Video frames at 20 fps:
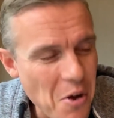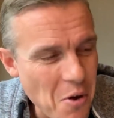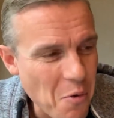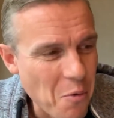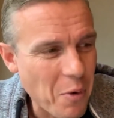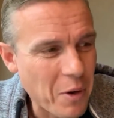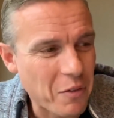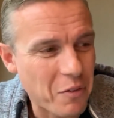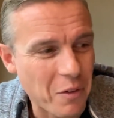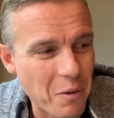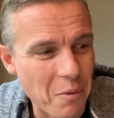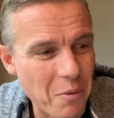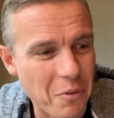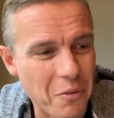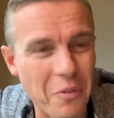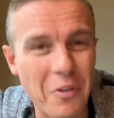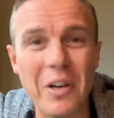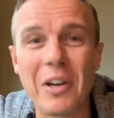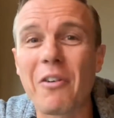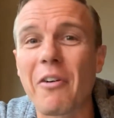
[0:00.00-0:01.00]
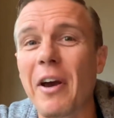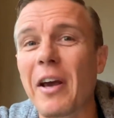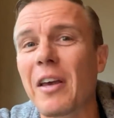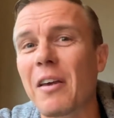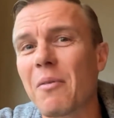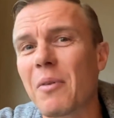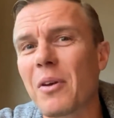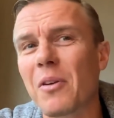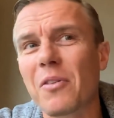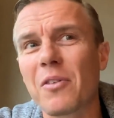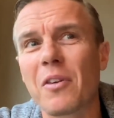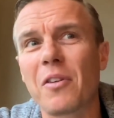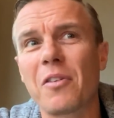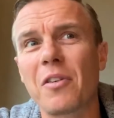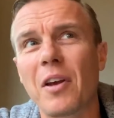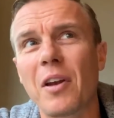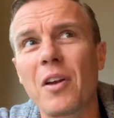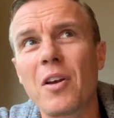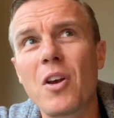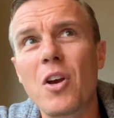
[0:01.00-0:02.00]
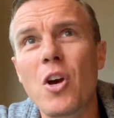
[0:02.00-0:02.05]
where someone was very cranky because they said,